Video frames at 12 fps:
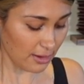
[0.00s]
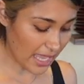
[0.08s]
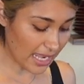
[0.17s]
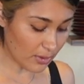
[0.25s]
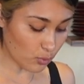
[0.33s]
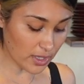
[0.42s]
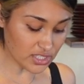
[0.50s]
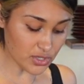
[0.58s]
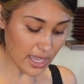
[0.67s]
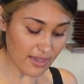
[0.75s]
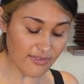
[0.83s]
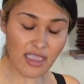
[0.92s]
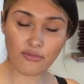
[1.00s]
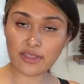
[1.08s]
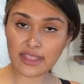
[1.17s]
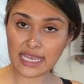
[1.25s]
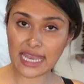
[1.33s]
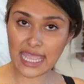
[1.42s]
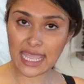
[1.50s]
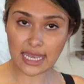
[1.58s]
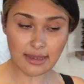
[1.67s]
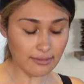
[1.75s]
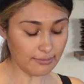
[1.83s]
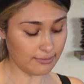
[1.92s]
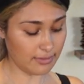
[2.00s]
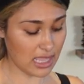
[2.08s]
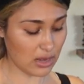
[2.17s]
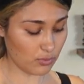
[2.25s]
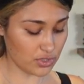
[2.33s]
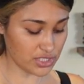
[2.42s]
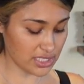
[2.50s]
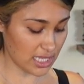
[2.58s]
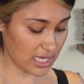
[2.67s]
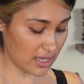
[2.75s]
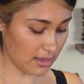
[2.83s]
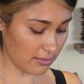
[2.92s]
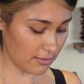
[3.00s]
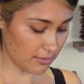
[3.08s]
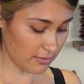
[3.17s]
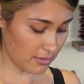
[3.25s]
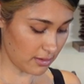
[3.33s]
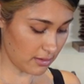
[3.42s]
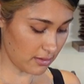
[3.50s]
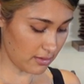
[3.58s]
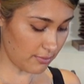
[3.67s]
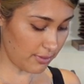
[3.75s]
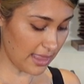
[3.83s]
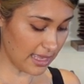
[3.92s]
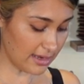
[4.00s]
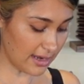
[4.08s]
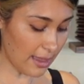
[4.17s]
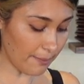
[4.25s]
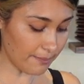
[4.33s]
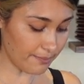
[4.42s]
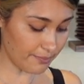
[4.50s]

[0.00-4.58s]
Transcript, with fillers: And once you have everything in, then we're just gonna blend it up.